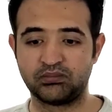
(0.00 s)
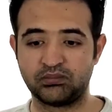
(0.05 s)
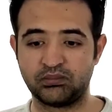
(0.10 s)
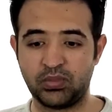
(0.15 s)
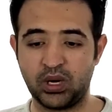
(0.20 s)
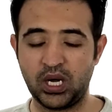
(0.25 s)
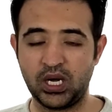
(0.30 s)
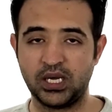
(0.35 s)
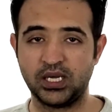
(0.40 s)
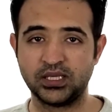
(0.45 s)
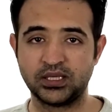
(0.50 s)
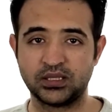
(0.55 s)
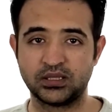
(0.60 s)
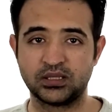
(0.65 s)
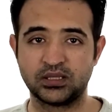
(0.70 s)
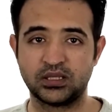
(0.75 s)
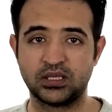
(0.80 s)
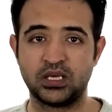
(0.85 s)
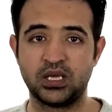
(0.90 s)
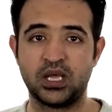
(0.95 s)
But
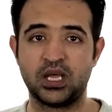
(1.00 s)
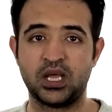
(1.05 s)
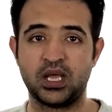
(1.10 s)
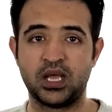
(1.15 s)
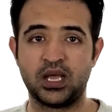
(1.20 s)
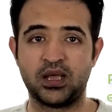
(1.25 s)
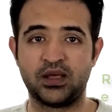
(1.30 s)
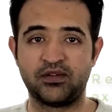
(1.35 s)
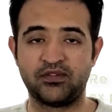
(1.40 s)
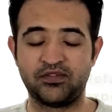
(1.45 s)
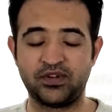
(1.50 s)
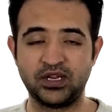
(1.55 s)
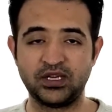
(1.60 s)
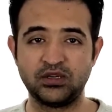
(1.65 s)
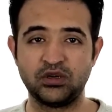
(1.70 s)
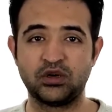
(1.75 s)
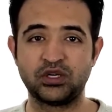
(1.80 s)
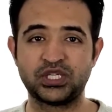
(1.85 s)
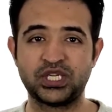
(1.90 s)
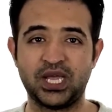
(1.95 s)
when
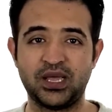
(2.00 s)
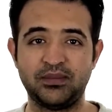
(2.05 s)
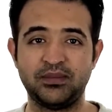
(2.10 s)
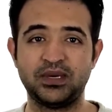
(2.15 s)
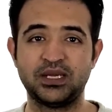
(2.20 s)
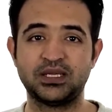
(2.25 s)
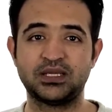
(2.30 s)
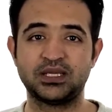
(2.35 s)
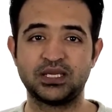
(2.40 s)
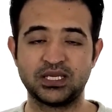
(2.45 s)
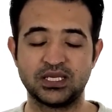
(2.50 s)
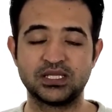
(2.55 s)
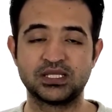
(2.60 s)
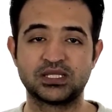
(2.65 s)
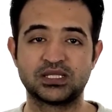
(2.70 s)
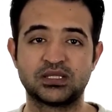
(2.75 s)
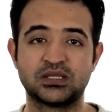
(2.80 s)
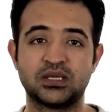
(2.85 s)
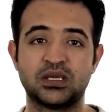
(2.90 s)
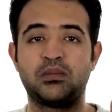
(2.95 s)
your cabinet
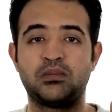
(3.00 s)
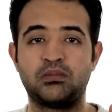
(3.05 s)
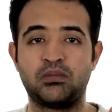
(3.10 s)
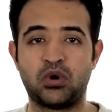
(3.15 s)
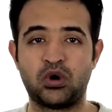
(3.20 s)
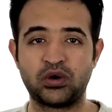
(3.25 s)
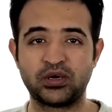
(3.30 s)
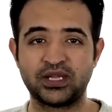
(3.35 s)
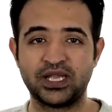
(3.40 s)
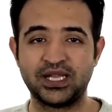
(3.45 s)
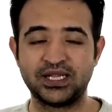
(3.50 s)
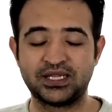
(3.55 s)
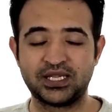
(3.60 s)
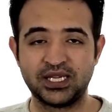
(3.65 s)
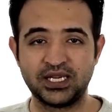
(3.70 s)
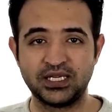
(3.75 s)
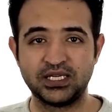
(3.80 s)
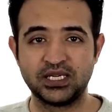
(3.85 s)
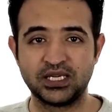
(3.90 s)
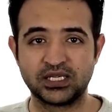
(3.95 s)
is more than
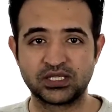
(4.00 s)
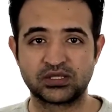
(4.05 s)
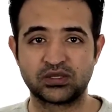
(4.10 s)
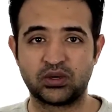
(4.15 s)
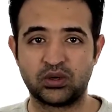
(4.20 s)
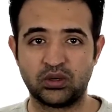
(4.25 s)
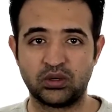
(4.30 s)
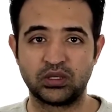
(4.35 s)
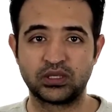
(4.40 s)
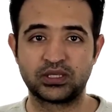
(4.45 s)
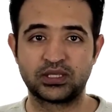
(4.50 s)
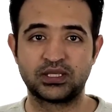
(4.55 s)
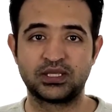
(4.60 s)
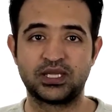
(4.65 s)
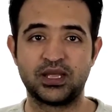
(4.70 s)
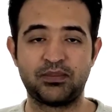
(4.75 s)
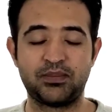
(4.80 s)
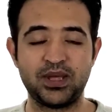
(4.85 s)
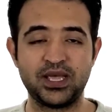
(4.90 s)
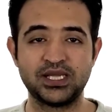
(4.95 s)
10 years old,
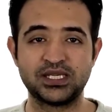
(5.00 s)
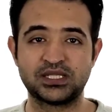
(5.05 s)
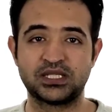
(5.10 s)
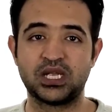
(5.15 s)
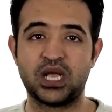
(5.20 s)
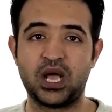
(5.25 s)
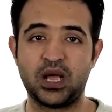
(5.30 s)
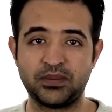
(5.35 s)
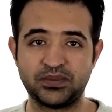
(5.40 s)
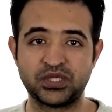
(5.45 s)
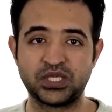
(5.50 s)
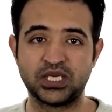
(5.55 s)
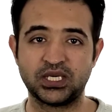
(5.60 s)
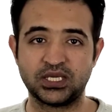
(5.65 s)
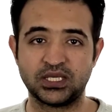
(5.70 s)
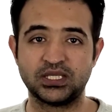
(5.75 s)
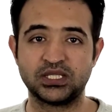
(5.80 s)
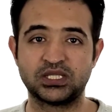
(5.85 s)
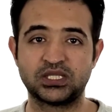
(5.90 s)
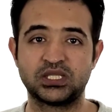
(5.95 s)
the best option
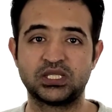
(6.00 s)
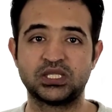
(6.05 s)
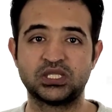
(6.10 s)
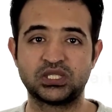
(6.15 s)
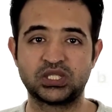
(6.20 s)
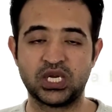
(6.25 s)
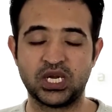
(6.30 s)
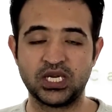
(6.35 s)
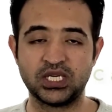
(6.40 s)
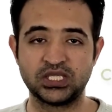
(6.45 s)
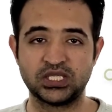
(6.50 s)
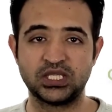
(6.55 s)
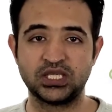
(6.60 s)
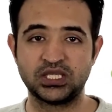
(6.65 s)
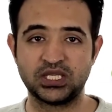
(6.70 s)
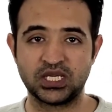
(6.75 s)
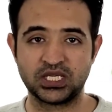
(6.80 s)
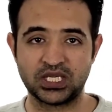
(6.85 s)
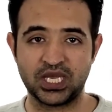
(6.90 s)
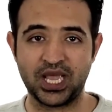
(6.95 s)
is changing
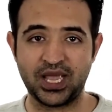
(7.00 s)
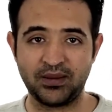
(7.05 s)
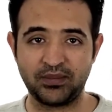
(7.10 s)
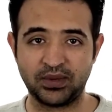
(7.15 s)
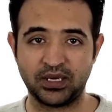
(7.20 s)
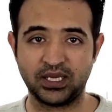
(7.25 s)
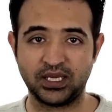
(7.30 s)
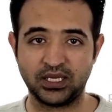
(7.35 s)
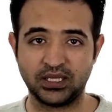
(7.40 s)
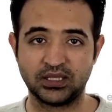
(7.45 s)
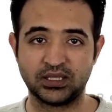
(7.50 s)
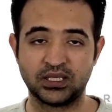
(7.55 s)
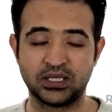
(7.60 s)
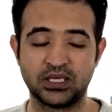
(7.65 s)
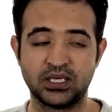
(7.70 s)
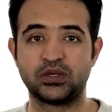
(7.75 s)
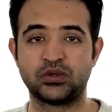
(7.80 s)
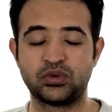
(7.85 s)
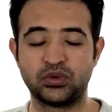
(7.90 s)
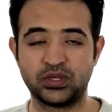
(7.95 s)
the cabinet
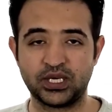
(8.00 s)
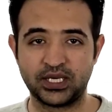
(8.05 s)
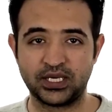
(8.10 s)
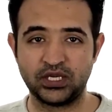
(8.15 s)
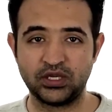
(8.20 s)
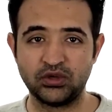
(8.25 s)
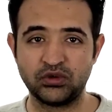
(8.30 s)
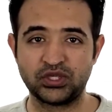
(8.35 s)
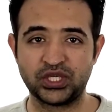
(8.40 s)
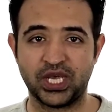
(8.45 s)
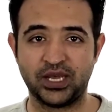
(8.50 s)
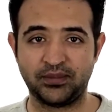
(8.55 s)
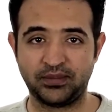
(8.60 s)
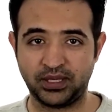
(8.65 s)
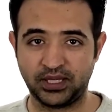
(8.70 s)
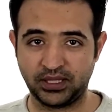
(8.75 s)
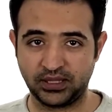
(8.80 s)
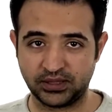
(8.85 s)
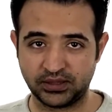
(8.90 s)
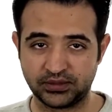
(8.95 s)
to the new
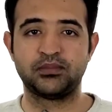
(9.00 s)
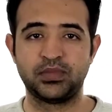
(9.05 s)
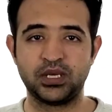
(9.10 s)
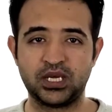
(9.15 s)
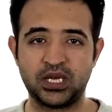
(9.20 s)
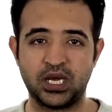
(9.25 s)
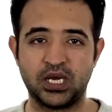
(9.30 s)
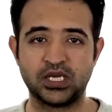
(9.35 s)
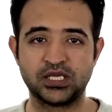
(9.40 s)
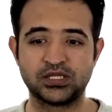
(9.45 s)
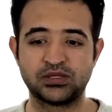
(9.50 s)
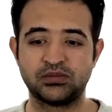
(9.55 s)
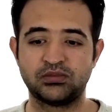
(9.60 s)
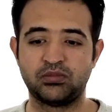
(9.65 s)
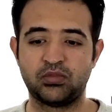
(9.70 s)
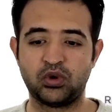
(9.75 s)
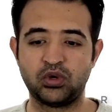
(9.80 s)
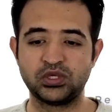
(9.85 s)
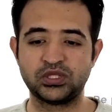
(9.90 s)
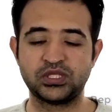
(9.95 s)
cabinet. Because
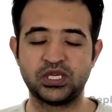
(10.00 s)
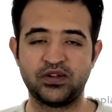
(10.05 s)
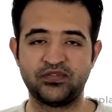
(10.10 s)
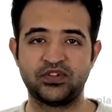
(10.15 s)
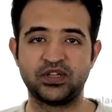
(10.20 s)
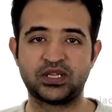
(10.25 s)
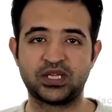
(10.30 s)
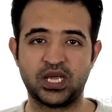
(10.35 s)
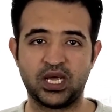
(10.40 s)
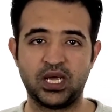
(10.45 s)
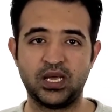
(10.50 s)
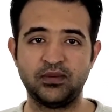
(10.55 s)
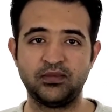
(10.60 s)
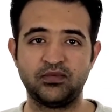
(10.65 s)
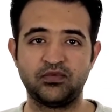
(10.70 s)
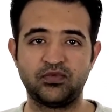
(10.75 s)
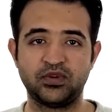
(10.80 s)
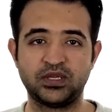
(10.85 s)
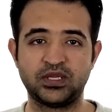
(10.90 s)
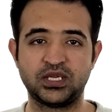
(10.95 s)
most of the
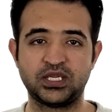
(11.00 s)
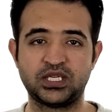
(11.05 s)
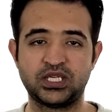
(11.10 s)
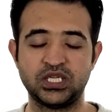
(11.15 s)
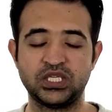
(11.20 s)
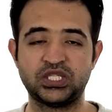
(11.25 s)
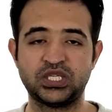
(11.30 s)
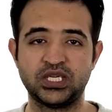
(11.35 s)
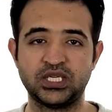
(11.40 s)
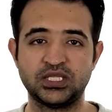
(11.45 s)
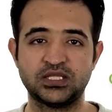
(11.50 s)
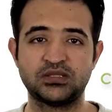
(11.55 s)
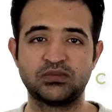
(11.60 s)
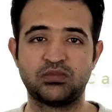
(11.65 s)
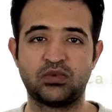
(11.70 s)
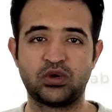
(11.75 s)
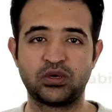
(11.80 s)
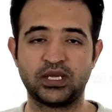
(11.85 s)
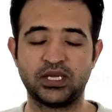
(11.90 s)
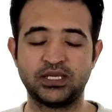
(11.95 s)
time with the kitchens
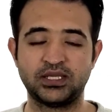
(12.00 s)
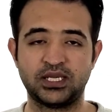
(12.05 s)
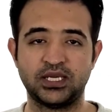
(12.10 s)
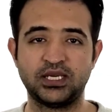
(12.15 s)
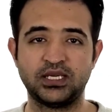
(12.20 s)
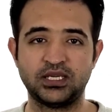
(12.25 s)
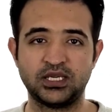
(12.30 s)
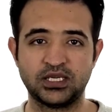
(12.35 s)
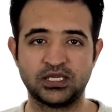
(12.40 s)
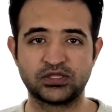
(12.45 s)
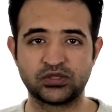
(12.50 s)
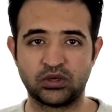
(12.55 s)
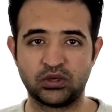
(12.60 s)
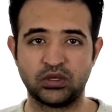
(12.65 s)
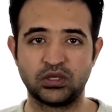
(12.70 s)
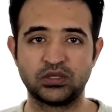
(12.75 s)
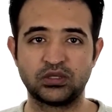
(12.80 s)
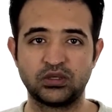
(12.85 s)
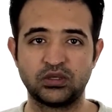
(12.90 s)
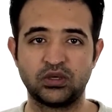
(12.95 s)
more than 10 years
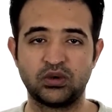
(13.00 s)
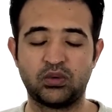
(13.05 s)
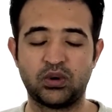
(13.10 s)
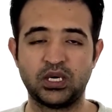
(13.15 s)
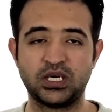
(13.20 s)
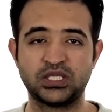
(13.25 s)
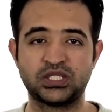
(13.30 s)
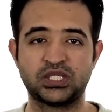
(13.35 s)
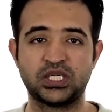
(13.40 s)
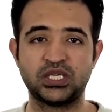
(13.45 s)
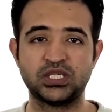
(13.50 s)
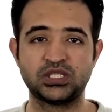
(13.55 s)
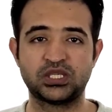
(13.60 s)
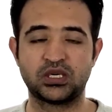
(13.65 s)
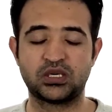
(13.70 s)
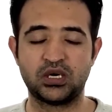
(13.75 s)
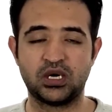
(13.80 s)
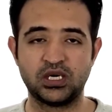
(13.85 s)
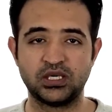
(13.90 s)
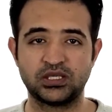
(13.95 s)
old, you want to change the
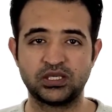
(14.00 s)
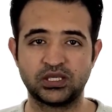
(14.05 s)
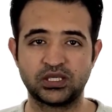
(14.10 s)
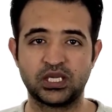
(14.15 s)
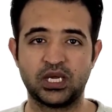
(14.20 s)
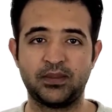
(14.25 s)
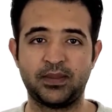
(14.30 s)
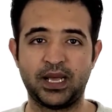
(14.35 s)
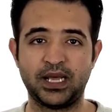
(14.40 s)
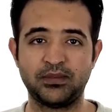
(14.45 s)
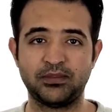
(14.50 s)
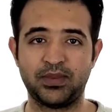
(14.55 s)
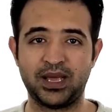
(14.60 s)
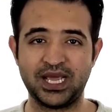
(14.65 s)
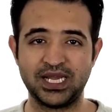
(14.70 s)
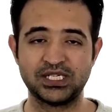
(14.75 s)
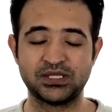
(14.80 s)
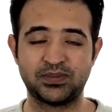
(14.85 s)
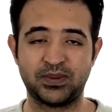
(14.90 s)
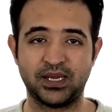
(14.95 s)
countertop and
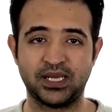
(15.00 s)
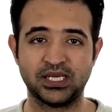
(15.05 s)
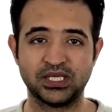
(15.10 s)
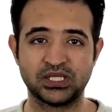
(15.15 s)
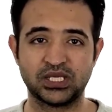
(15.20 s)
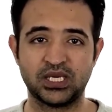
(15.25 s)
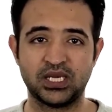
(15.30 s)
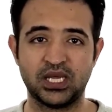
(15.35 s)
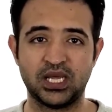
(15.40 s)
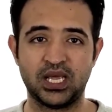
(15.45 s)
backsplash,